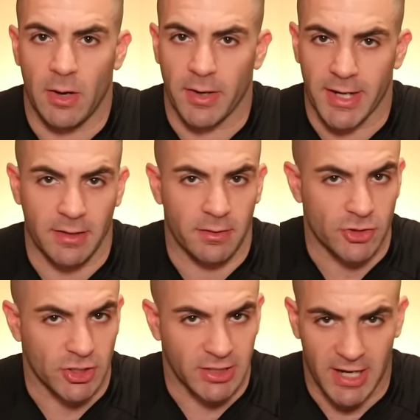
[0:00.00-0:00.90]
Now again,
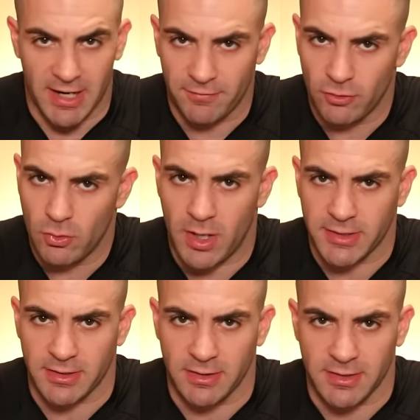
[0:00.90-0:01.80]
there's a lot of
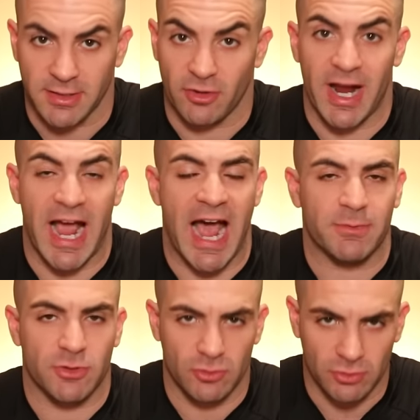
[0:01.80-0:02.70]
nuance to this and there are
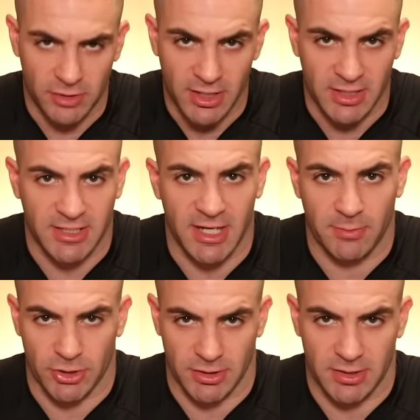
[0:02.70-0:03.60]
absolutely
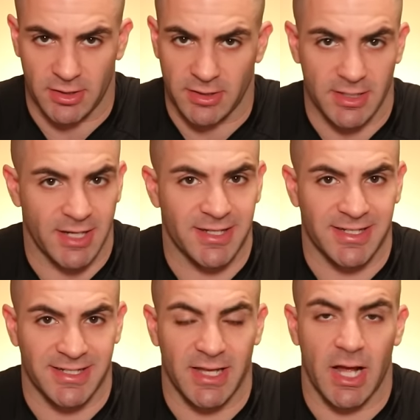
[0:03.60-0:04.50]
exceptions to this, and
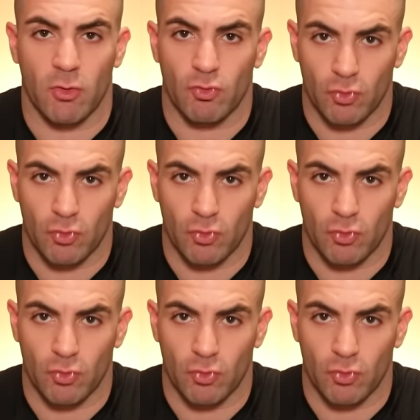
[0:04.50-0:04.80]
this is not a